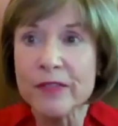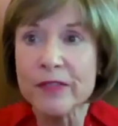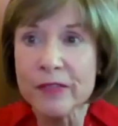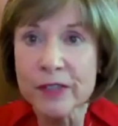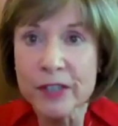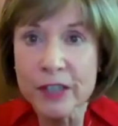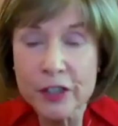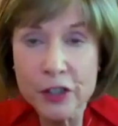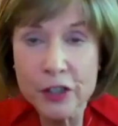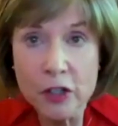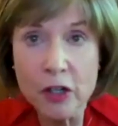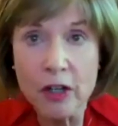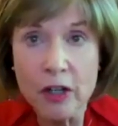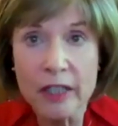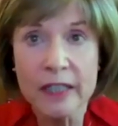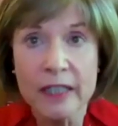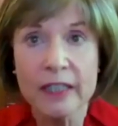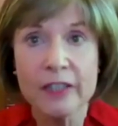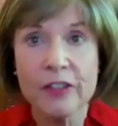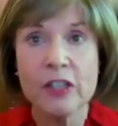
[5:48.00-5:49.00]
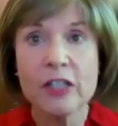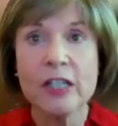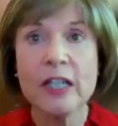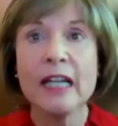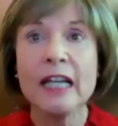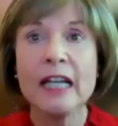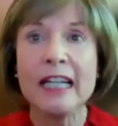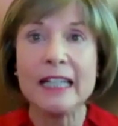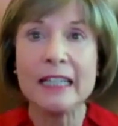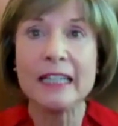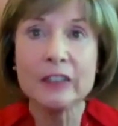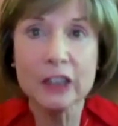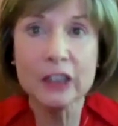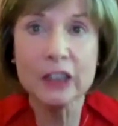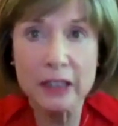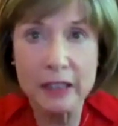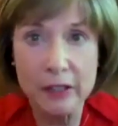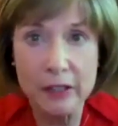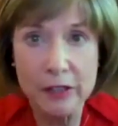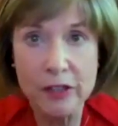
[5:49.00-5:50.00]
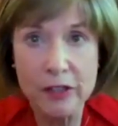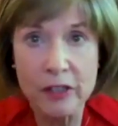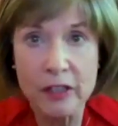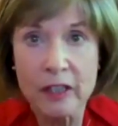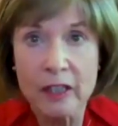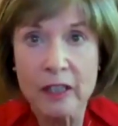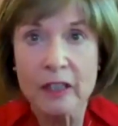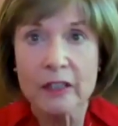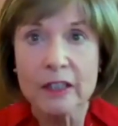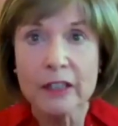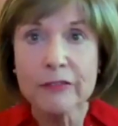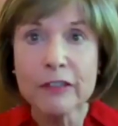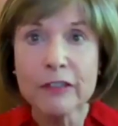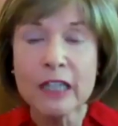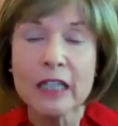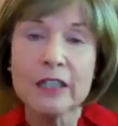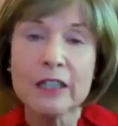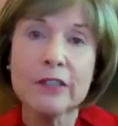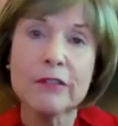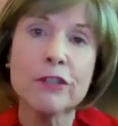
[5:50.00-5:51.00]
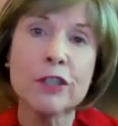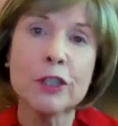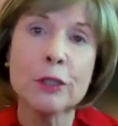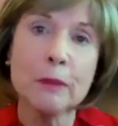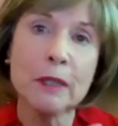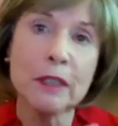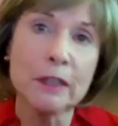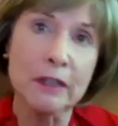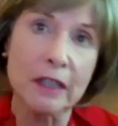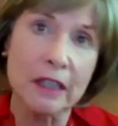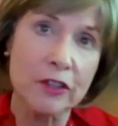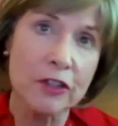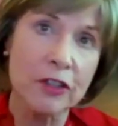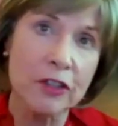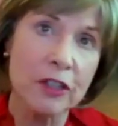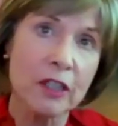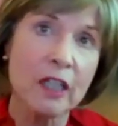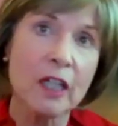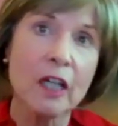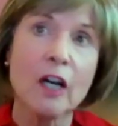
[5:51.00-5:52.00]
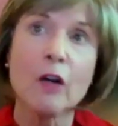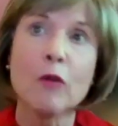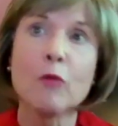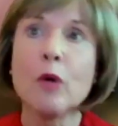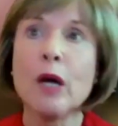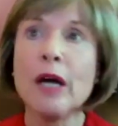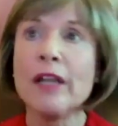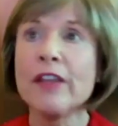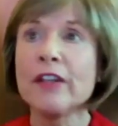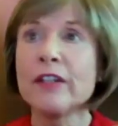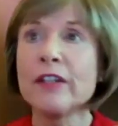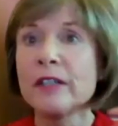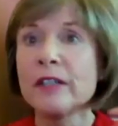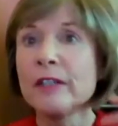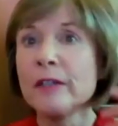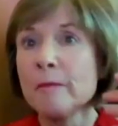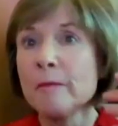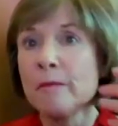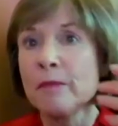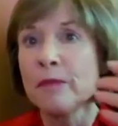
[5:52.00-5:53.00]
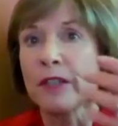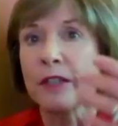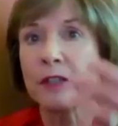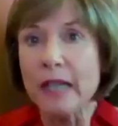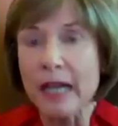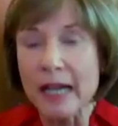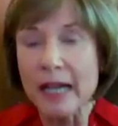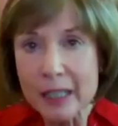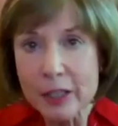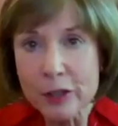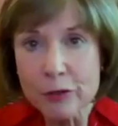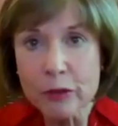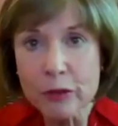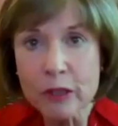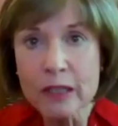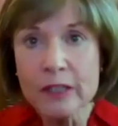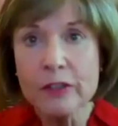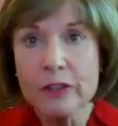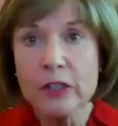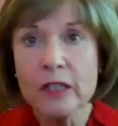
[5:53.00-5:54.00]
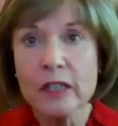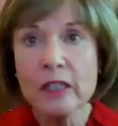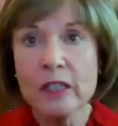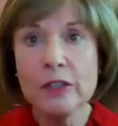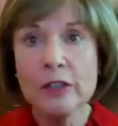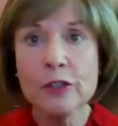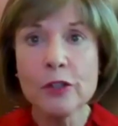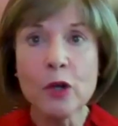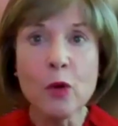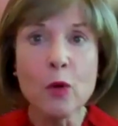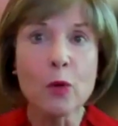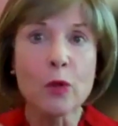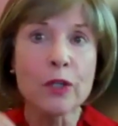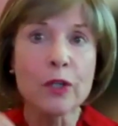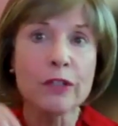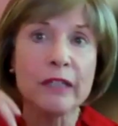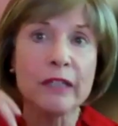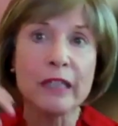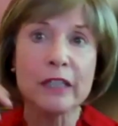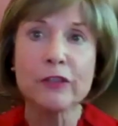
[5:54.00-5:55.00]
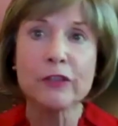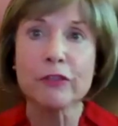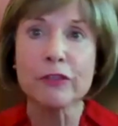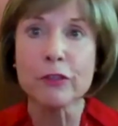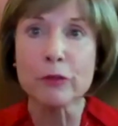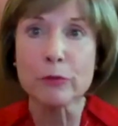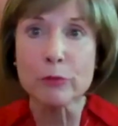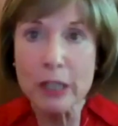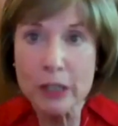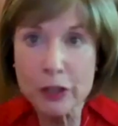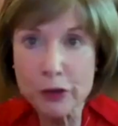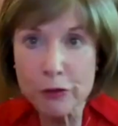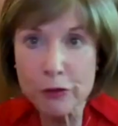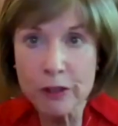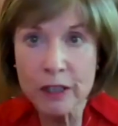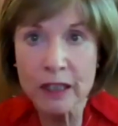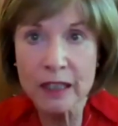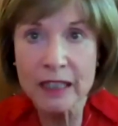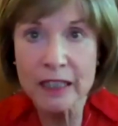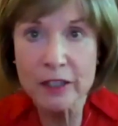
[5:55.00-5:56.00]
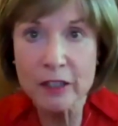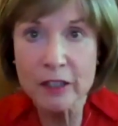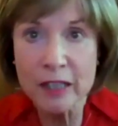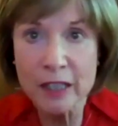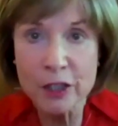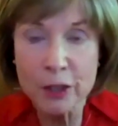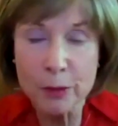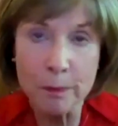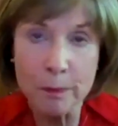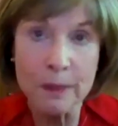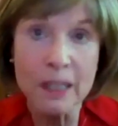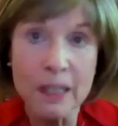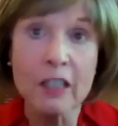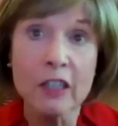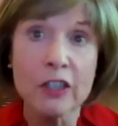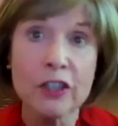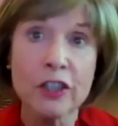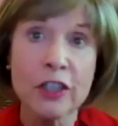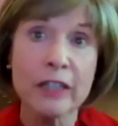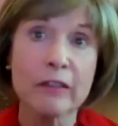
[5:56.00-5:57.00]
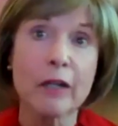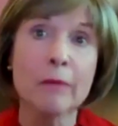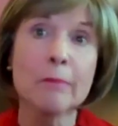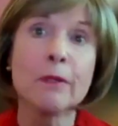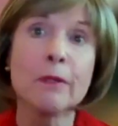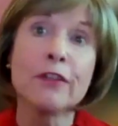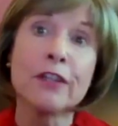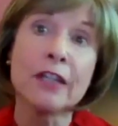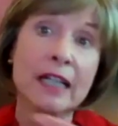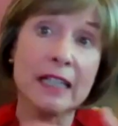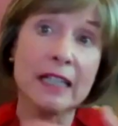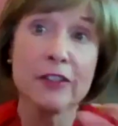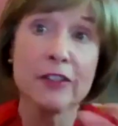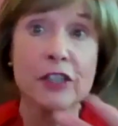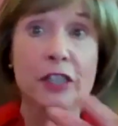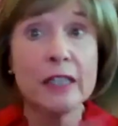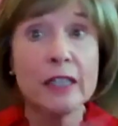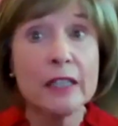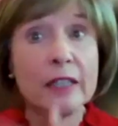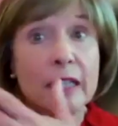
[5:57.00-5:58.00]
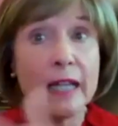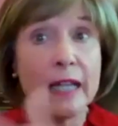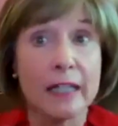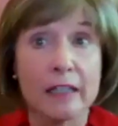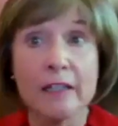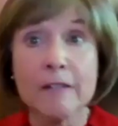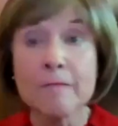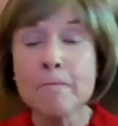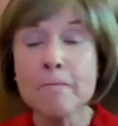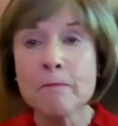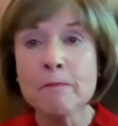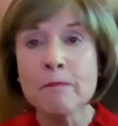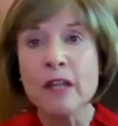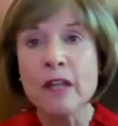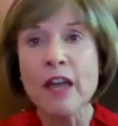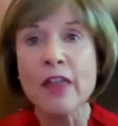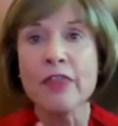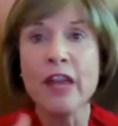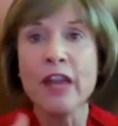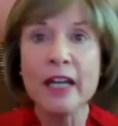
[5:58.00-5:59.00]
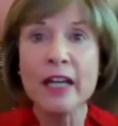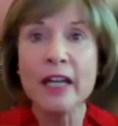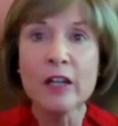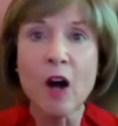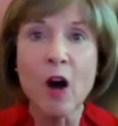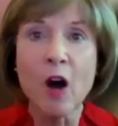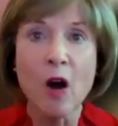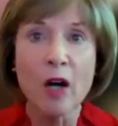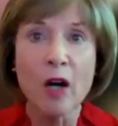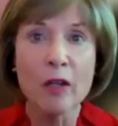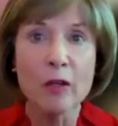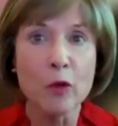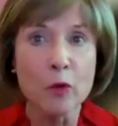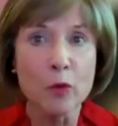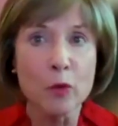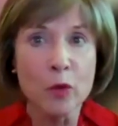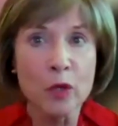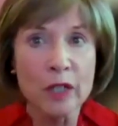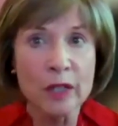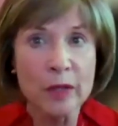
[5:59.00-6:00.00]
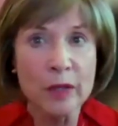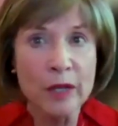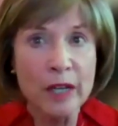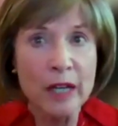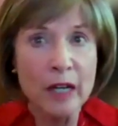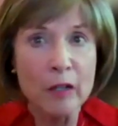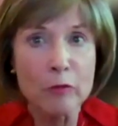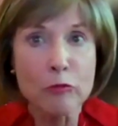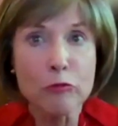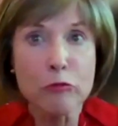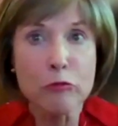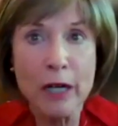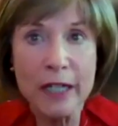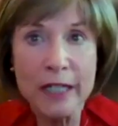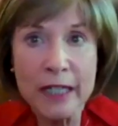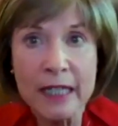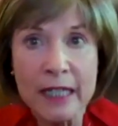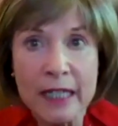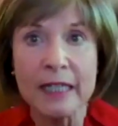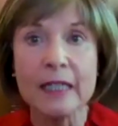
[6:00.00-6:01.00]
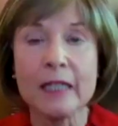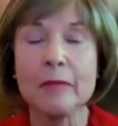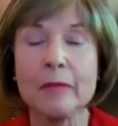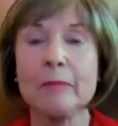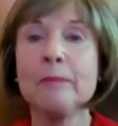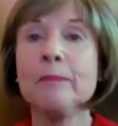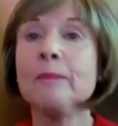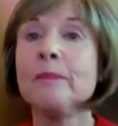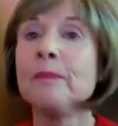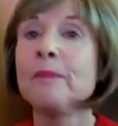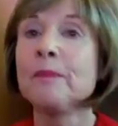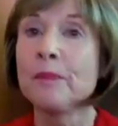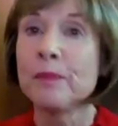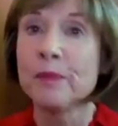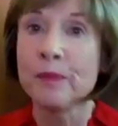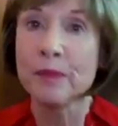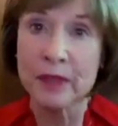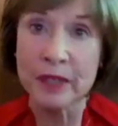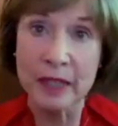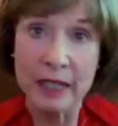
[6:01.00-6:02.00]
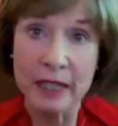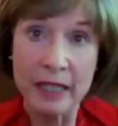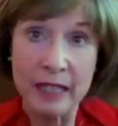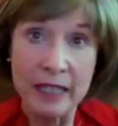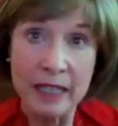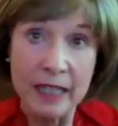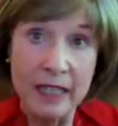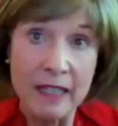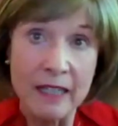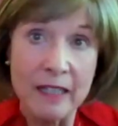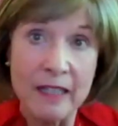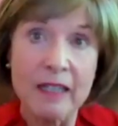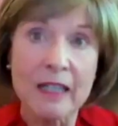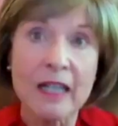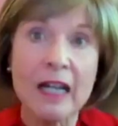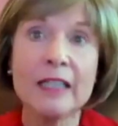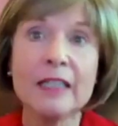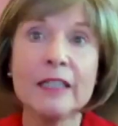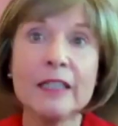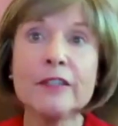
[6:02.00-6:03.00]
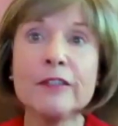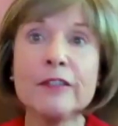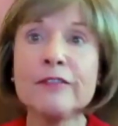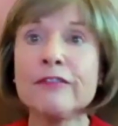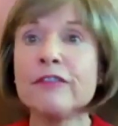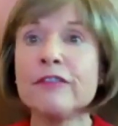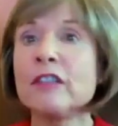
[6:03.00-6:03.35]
discarnate entities, different kinds of spirits, whether they're astral entities or they're extraterrestrial entities, because there are both kinds in there. They are running him kind of